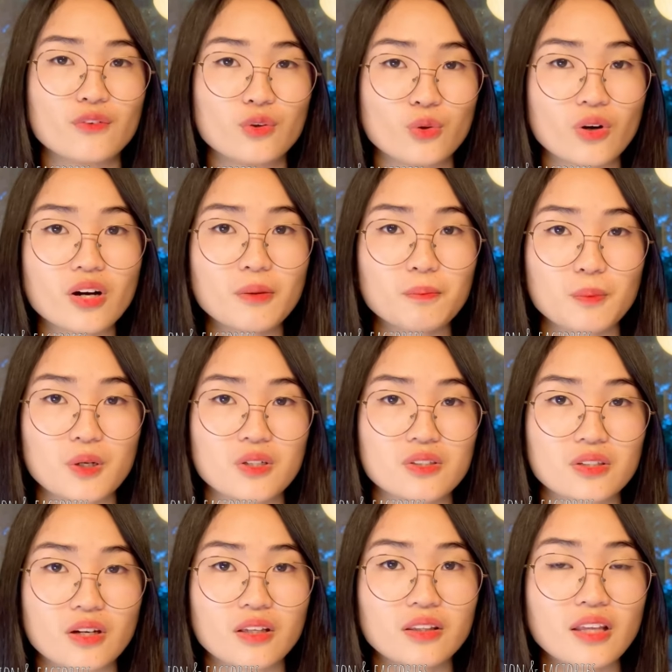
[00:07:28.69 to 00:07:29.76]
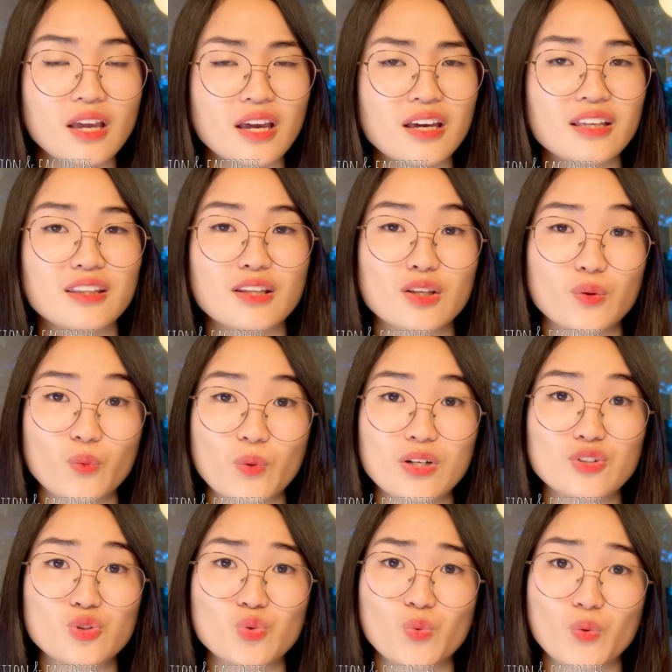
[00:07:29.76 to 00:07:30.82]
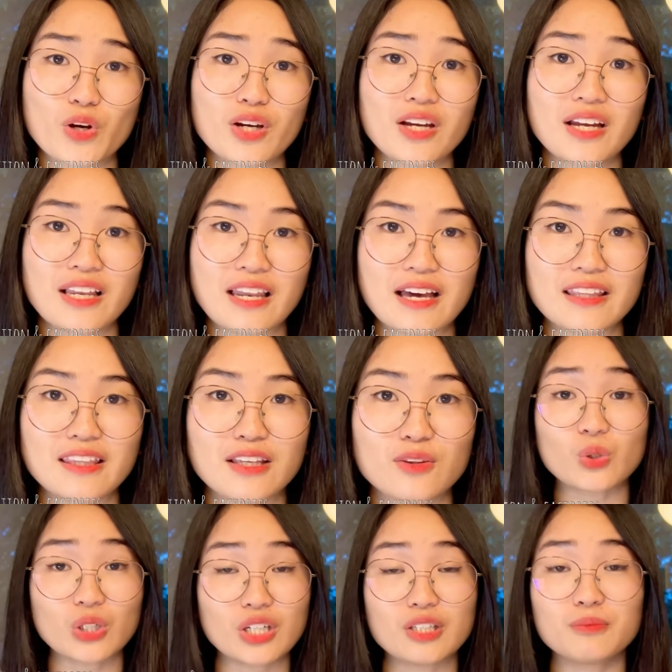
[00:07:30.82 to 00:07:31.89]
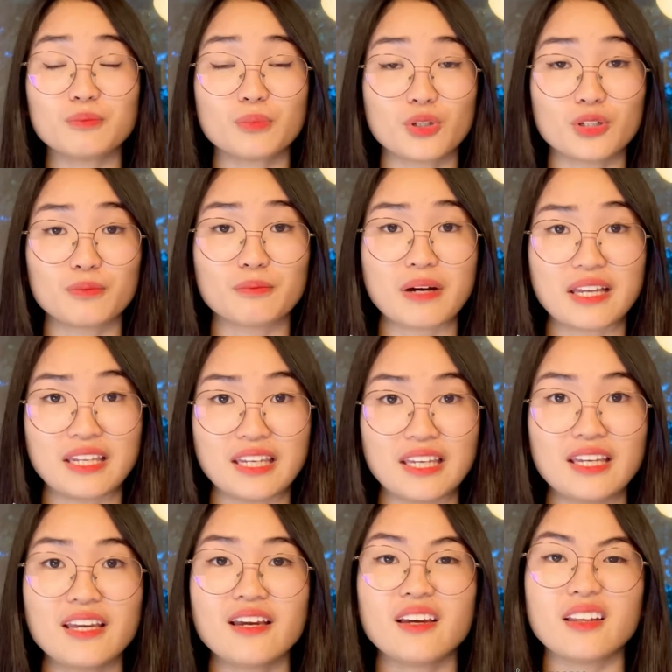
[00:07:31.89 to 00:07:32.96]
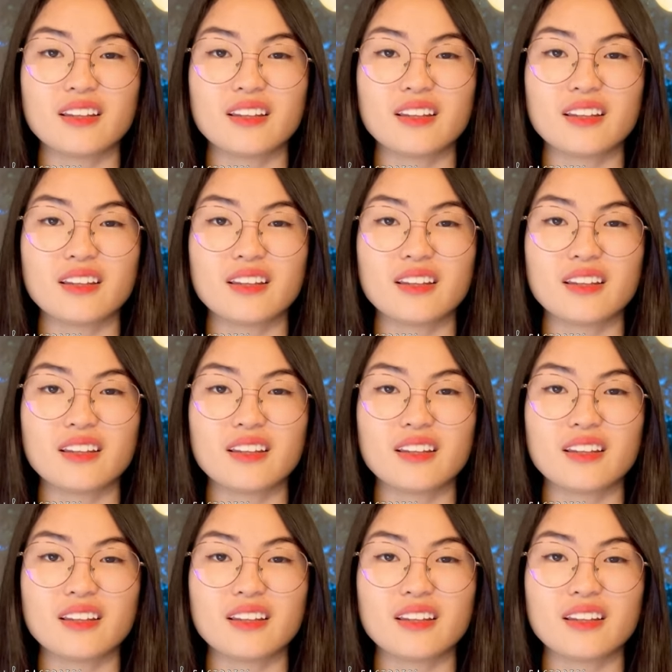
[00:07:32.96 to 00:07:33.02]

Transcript: You're a person that wants to work a lot and earn more money,